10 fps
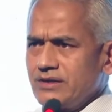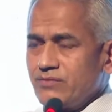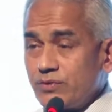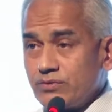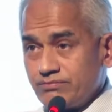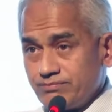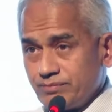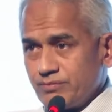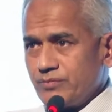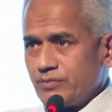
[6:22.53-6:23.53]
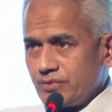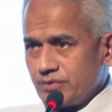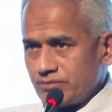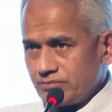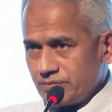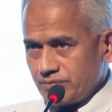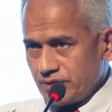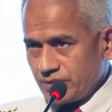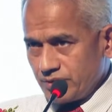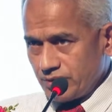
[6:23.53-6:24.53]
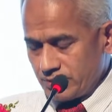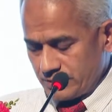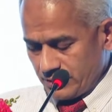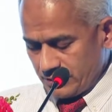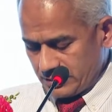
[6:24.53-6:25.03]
full, you know, your